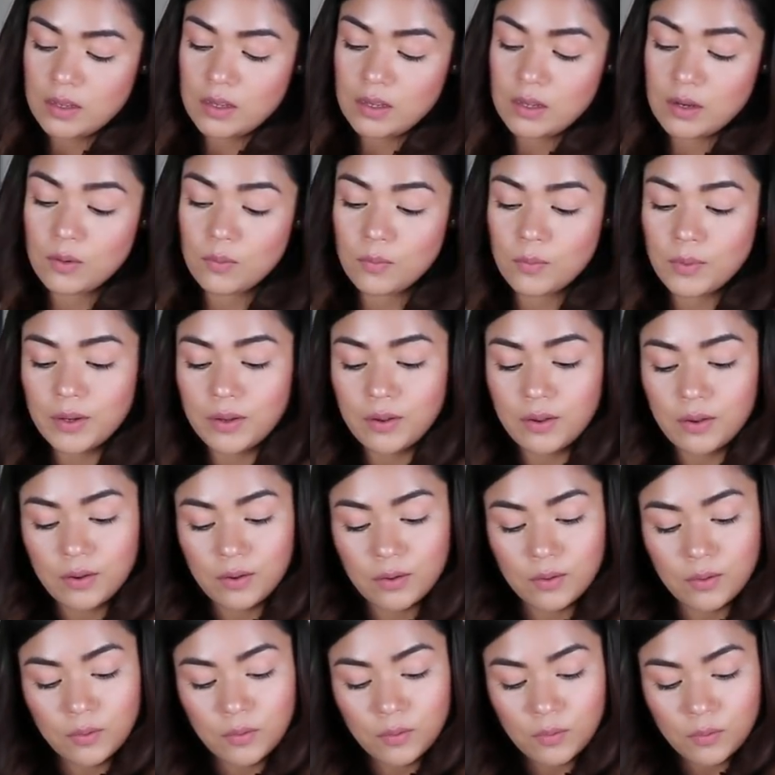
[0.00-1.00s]
Here we
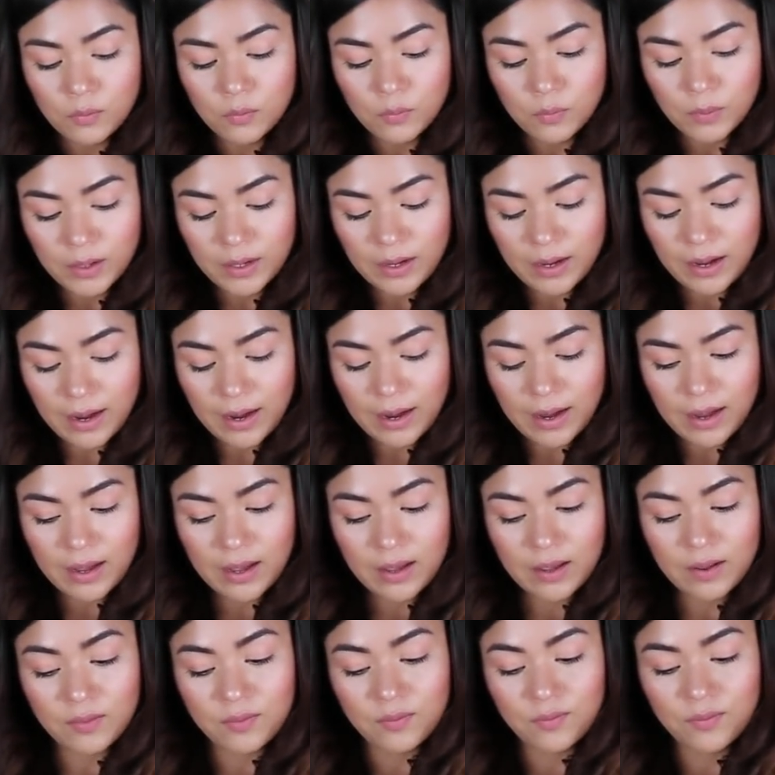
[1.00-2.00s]
go. We
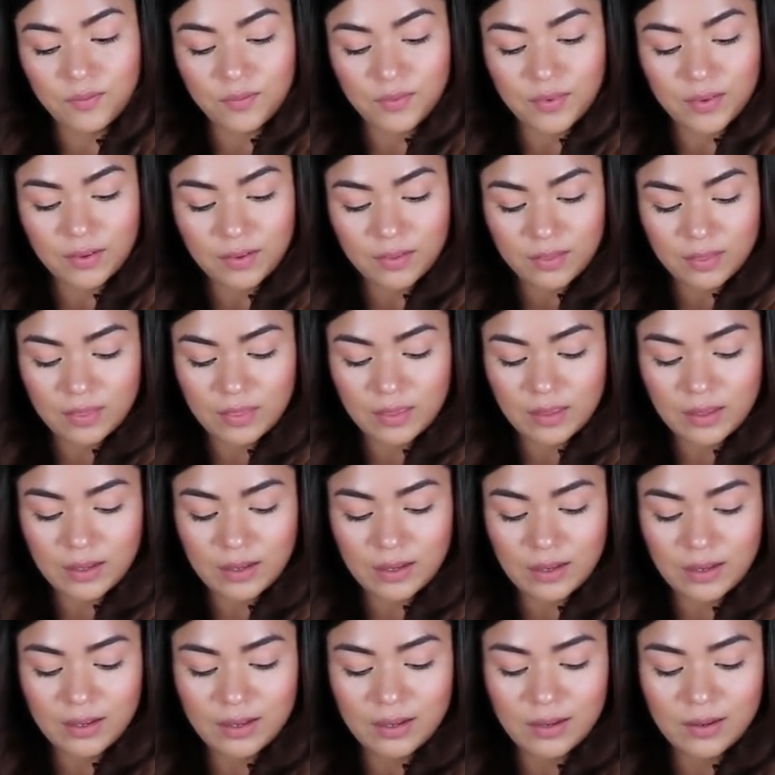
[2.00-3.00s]
have
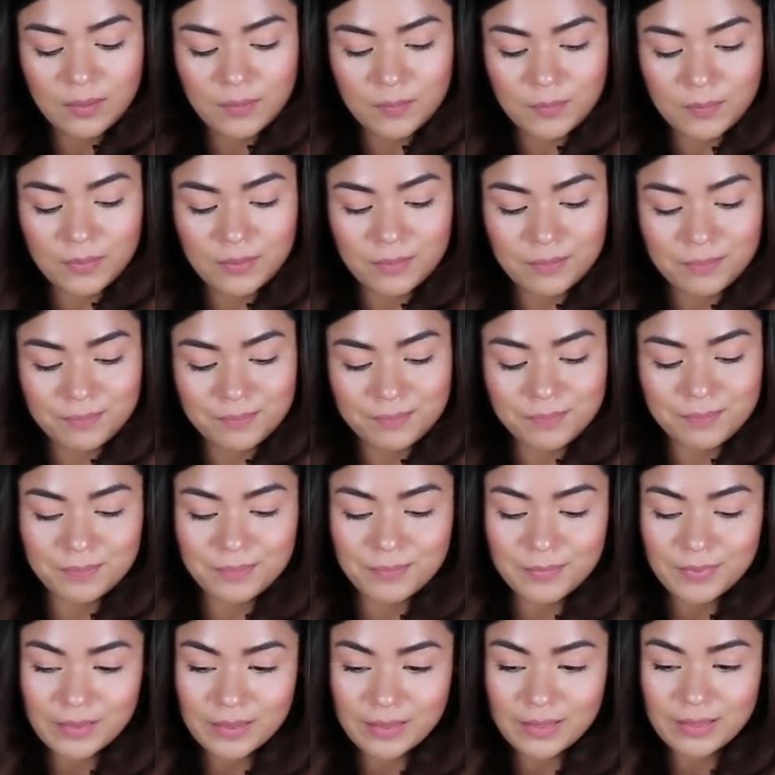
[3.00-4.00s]
the
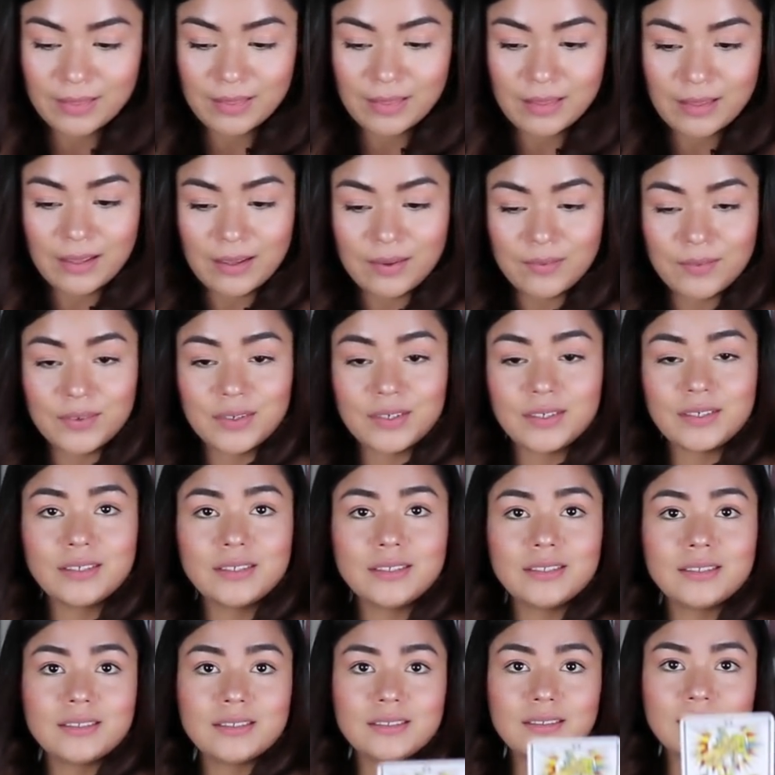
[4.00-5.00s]

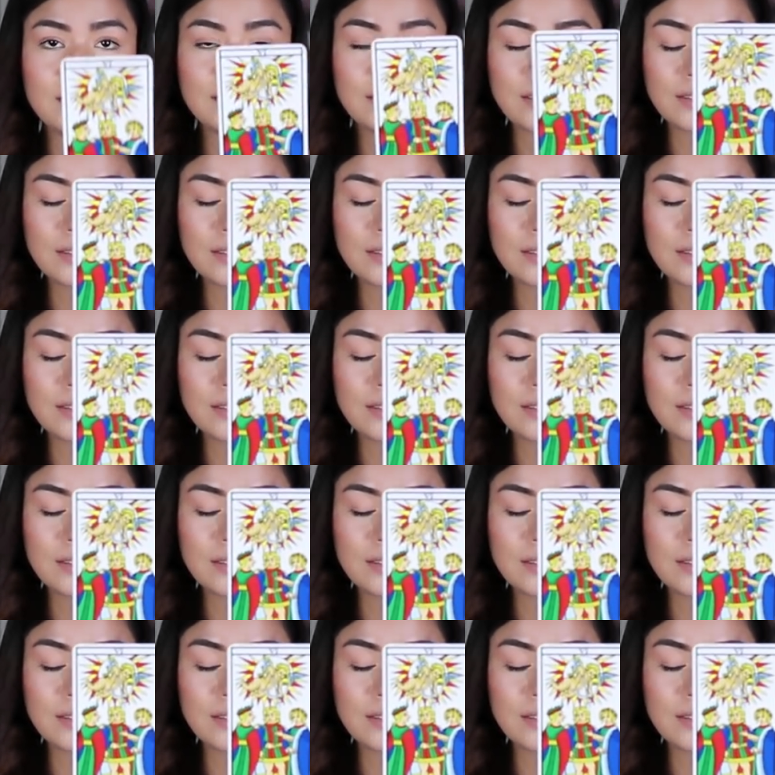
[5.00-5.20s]
lovers.